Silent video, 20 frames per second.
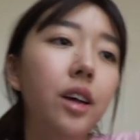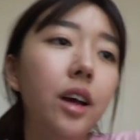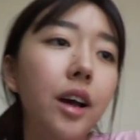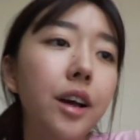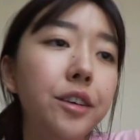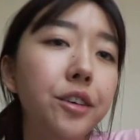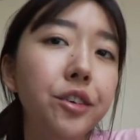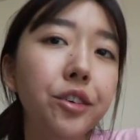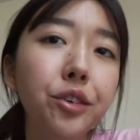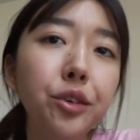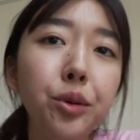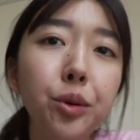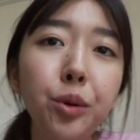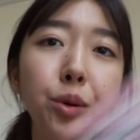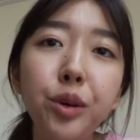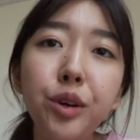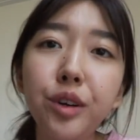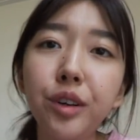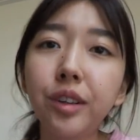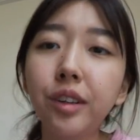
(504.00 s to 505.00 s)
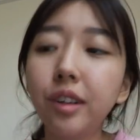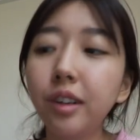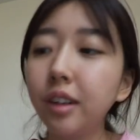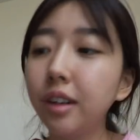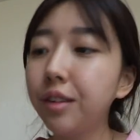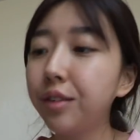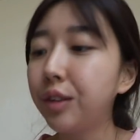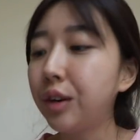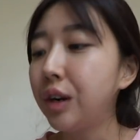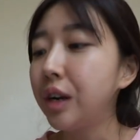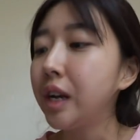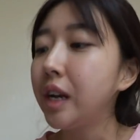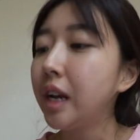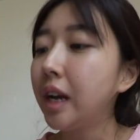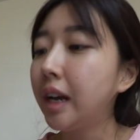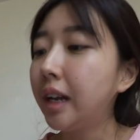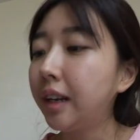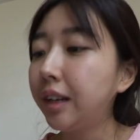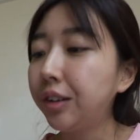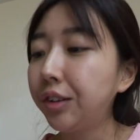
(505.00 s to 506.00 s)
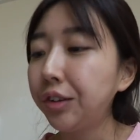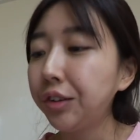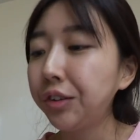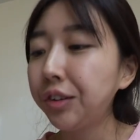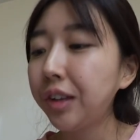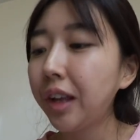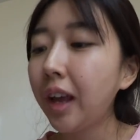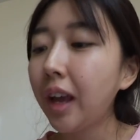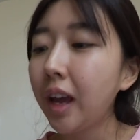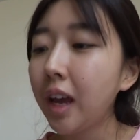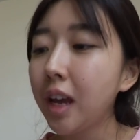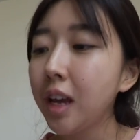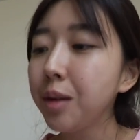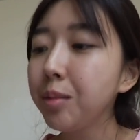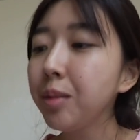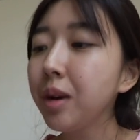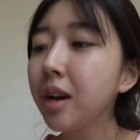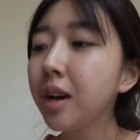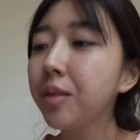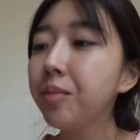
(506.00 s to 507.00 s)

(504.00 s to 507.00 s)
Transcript: I just ordered delivery and it just came.